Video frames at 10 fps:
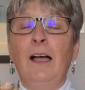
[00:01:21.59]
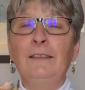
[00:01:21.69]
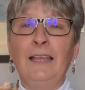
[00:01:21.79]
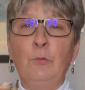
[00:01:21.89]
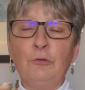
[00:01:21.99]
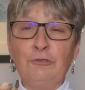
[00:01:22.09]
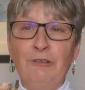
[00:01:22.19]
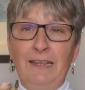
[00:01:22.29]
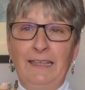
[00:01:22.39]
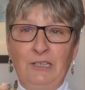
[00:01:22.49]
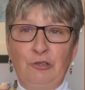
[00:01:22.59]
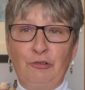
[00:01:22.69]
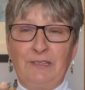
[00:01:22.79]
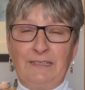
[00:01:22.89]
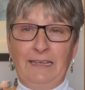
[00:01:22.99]
Now, what's really
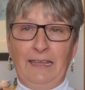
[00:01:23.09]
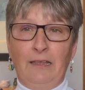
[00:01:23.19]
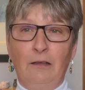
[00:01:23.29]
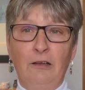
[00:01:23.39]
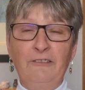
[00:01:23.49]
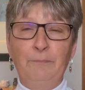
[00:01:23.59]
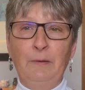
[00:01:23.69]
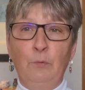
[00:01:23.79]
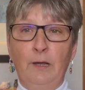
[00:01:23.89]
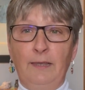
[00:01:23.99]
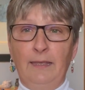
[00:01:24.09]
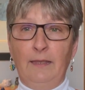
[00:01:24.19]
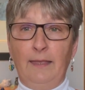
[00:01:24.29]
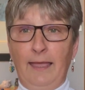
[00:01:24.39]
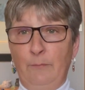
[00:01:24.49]
interesting, I've been working
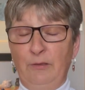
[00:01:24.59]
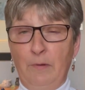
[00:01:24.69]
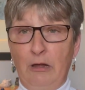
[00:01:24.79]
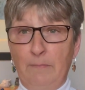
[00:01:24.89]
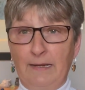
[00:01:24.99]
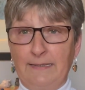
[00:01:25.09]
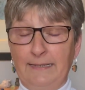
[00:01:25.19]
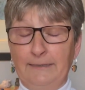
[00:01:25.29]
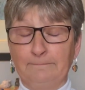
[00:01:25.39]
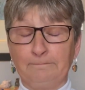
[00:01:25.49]
again with Mary Magdalene